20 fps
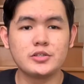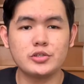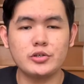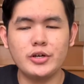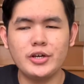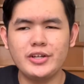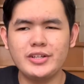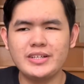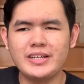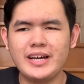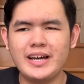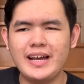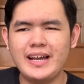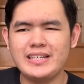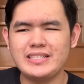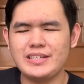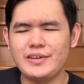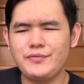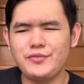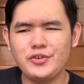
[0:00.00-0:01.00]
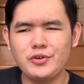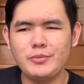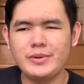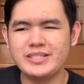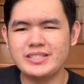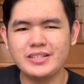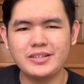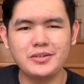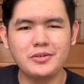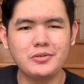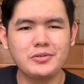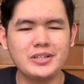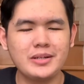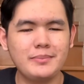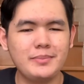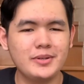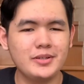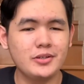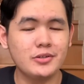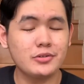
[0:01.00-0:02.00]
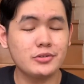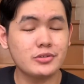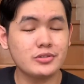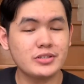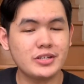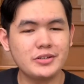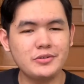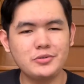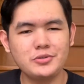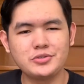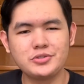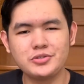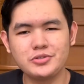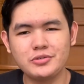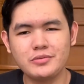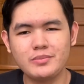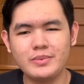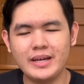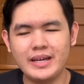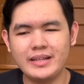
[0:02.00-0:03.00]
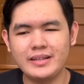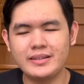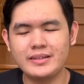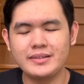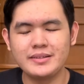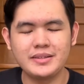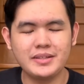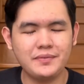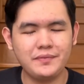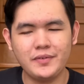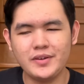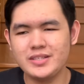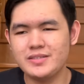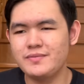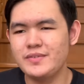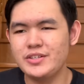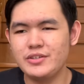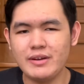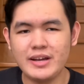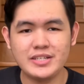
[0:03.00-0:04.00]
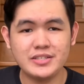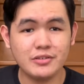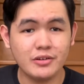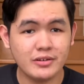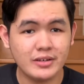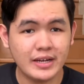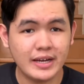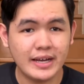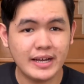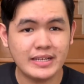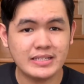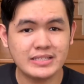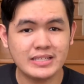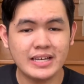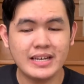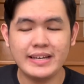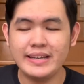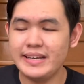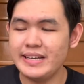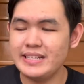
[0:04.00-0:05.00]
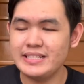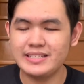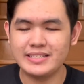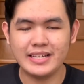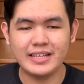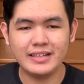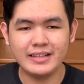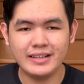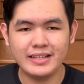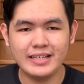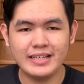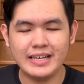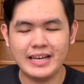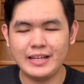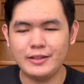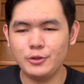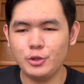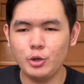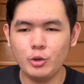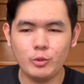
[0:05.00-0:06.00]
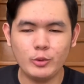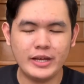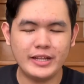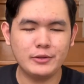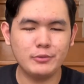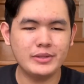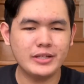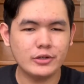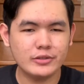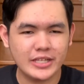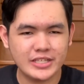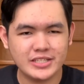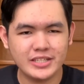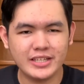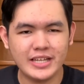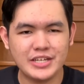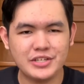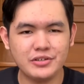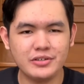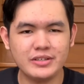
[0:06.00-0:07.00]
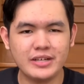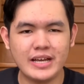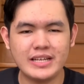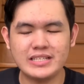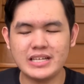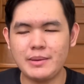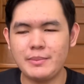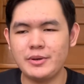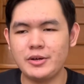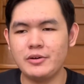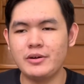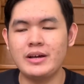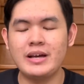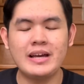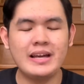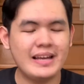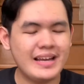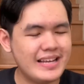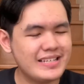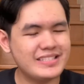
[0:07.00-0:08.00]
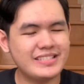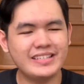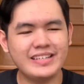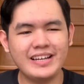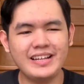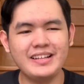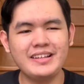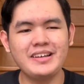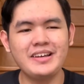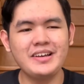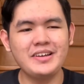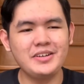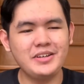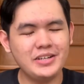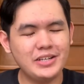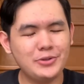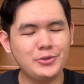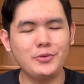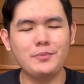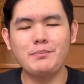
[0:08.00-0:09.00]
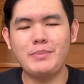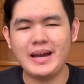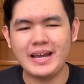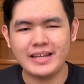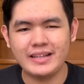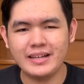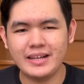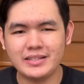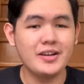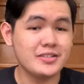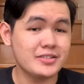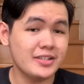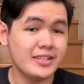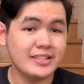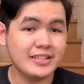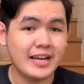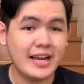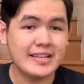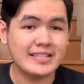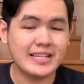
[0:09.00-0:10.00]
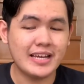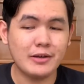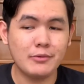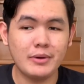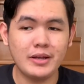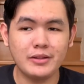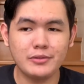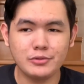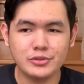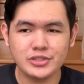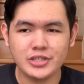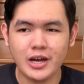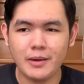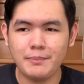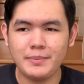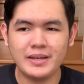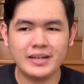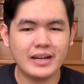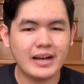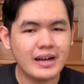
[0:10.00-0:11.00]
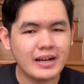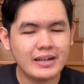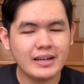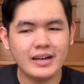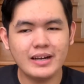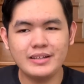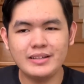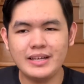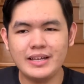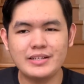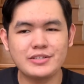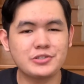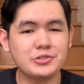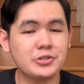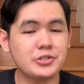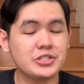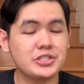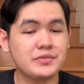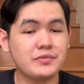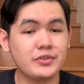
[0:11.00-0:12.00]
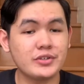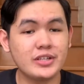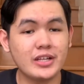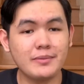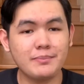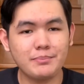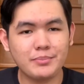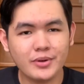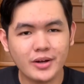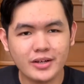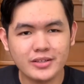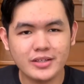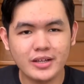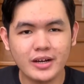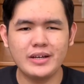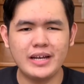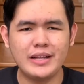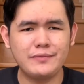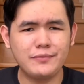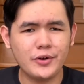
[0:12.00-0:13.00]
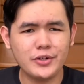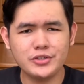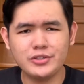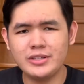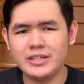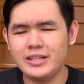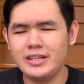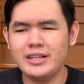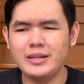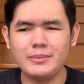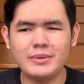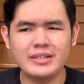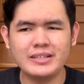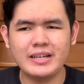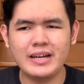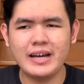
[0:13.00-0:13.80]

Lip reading: yun guys, a few weeks ago, napanood ko to sa YouTube and the first video I saw guys, instantly and without hesitation guys, sabi ko, Ezekiel, you need to buy that. So yun guys, I went to Shopee kaagad and searched for that product. And fortunately naman guys,